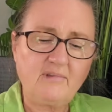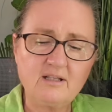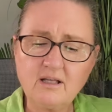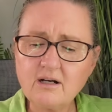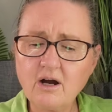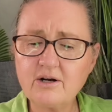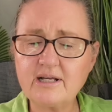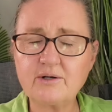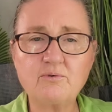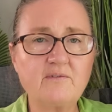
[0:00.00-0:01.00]
A lot of
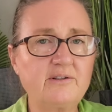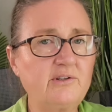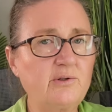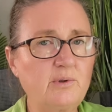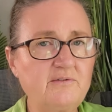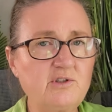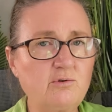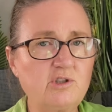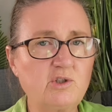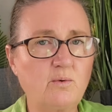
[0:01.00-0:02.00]
heartache. We've got the Three of
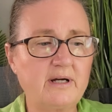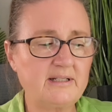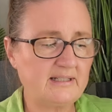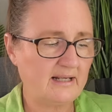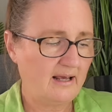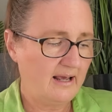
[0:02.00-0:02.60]
Swords twice,